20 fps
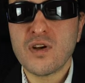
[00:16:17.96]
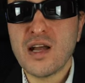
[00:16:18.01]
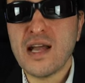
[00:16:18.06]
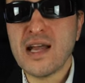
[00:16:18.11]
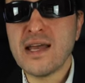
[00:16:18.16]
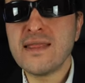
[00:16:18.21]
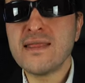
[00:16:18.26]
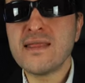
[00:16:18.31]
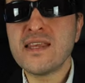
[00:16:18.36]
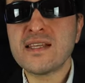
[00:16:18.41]

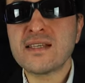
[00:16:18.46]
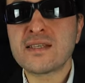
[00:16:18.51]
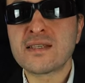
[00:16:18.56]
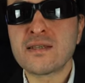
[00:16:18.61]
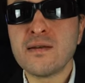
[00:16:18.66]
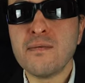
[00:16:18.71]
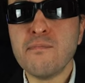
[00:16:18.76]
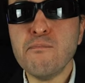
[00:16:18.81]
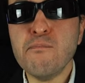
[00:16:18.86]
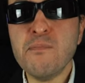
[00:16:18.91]
in
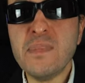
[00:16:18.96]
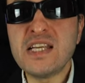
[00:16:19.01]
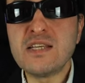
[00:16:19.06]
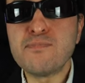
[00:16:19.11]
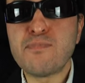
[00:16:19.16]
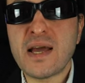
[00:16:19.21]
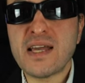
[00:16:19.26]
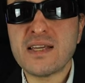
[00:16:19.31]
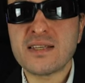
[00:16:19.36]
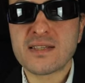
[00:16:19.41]
this
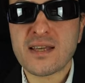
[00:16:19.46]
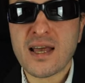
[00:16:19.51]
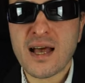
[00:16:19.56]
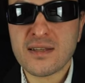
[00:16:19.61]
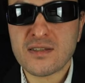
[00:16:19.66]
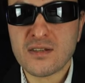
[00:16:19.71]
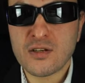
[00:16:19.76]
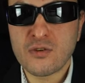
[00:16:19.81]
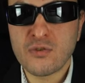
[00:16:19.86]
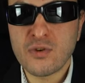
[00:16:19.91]
mid-bass
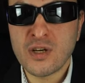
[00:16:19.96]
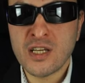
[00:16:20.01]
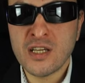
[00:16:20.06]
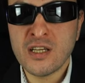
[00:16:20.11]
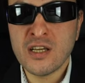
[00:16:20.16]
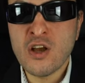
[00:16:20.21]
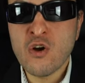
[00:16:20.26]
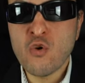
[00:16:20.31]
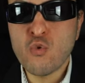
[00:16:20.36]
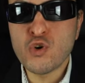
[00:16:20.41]

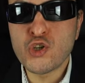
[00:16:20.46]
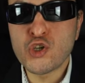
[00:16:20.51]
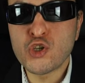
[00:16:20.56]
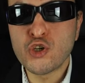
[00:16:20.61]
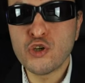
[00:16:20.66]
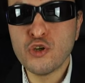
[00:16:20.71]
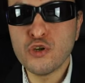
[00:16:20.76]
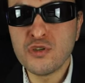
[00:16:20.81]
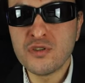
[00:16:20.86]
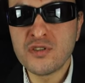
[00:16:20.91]
category with
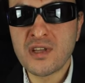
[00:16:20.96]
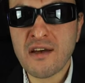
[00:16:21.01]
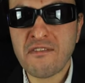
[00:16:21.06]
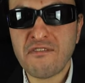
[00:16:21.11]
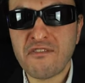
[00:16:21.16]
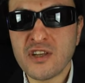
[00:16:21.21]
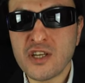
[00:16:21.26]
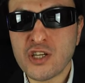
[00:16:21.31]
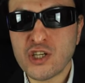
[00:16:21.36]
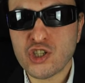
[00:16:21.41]
good
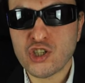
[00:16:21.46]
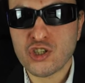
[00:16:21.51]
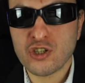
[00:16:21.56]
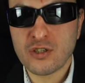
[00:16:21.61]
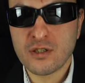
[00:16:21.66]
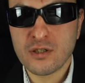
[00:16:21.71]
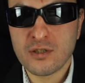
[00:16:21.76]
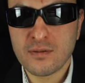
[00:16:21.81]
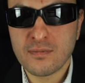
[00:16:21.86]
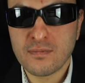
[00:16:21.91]

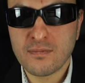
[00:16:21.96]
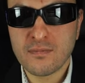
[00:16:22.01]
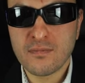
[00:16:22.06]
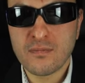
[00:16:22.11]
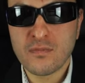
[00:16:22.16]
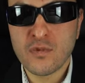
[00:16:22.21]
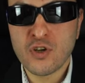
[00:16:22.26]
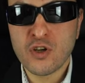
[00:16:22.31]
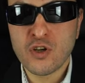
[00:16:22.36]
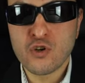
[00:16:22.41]
definition
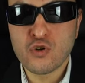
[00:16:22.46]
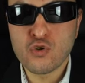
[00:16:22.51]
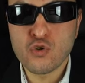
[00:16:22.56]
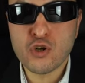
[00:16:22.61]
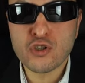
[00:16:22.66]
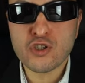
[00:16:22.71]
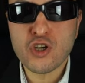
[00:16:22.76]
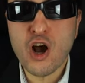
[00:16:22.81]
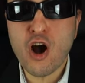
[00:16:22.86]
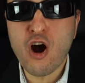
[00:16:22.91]

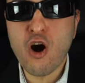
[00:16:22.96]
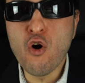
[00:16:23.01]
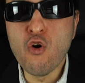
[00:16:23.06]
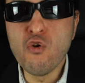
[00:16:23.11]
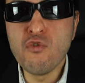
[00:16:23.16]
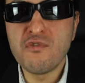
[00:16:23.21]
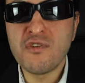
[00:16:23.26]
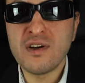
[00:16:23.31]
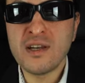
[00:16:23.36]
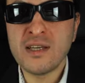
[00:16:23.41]
not
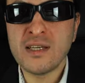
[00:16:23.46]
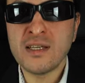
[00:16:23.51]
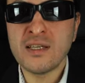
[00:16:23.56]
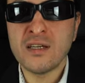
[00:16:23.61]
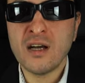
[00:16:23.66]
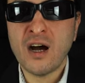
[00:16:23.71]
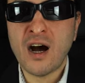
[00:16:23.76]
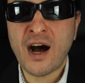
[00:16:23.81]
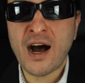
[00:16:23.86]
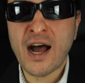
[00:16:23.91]
overly
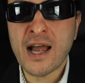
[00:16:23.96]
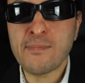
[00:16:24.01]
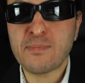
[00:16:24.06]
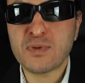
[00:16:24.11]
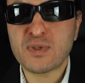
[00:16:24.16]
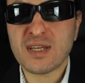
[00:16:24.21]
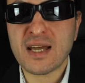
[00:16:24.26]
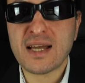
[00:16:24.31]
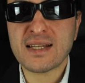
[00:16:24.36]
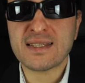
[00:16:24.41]

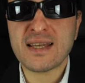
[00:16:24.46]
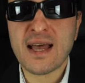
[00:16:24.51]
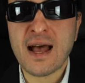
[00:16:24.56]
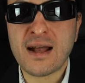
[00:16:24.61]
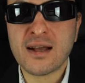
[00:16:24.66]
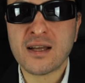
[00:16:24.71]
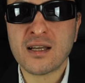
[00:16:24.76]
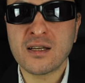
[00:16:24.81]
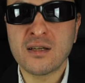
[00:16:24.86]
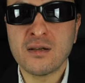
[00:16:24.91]
hyped
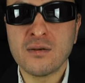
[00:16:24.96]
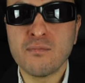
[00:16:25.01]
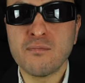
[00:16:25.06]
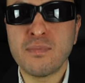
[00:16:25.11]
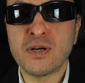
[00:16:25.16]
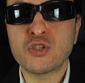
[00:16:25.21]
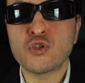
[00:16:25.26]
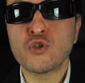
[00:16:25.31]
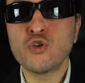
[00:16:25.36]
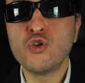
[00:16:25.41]
attack,
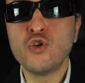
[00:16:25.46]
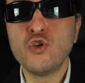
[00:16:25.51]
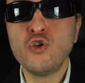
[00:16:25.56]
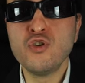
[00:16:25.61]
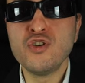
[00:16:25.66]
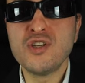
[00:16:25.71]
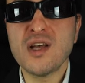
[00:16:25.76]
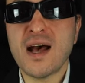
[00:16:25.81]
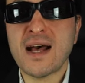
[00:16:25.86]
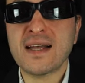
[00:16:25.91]
but
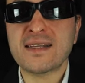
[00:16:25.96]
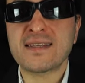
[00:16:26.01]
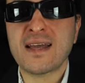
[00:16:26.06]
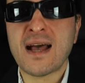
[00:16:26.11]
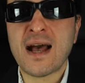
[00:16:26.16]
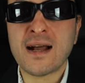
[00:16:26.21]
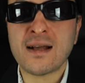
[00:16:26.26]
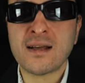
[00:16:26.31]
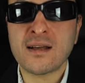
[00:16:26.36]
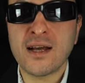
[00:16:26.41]
good
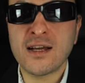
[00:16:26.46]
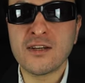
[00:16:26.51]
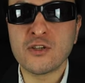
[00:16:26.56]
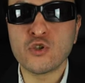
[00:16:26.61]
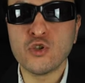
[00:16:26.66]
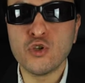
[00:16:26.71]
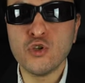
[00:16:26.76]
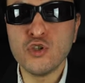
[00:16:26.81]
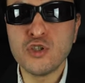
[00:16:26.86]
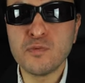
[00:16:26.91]
attack
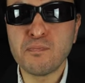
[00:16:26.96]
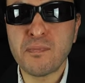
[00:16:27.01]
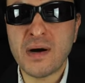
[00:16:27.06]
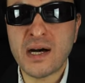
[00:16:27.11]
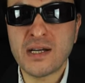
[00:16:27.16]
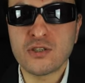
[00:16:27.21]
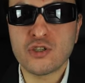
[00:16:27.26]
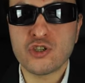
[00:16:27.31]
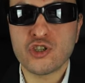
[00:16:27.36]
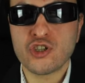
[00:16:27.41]
and good
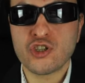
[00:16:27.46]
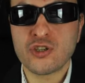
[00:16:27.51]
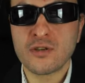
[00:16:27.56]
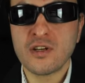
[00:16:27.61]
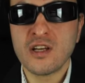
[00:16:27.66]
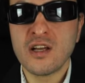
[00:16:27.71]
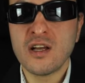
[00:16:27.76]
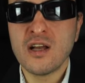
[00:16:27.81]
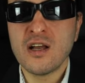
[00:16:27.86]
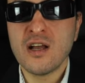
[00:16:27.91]
punch
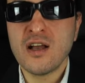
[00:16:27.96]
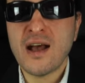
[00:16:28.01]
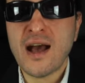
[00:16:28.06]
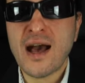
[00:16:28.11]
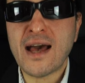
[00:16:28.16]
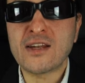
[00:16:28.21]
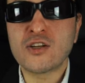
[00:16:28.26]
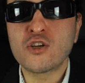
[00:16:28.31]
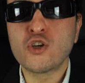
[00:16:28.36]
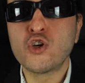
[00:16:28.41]

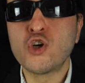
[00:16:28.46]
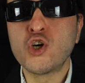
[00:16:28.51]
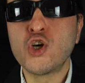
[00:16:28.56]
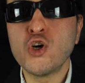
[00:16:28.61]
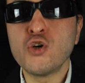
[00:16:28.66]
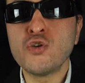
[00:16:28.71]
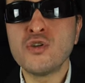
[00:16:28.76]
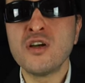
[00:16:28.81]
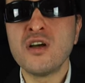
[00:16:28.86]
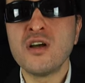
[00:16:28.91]
and
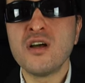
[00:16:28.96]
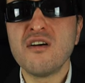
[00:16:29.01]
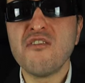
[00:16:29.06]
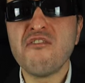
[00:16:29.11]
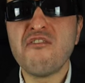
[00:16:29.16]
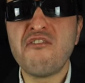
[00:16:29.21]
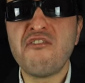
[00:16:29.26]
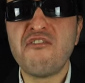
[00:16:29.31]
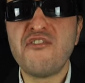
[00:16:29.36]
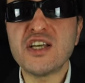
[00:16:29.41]
good
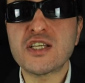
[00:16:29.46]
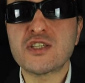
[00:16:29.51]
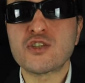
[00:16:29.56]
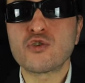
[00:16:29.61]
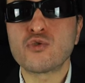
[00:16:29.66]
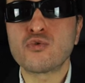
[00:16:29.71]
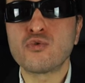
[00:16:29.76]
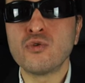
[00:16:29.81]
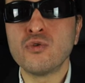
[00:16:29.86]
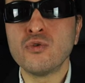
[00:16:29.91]

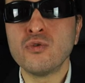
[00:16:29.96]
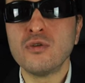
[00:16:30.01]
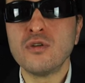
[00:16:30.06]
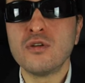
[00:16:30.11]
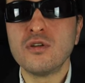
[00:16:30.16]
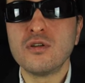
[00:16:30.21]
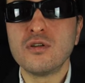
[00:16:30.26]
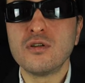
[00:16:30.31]
visceral